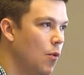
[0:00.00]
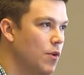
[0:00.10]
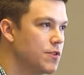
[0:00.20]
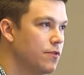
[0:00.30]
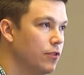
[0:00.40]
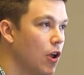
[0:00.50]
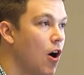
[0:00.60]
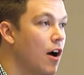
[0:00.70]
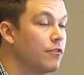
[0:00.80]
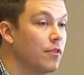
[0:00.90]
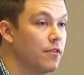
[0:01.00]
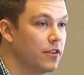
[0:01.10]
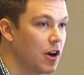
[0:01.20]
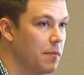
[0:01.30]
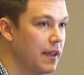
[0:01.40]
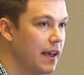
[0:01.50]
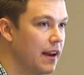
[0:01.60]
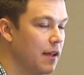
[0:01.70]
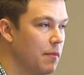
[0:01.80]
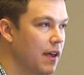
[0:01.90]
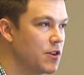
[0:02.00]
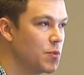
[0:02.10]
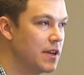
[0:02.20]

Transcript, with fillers: was flawed from the very beginning because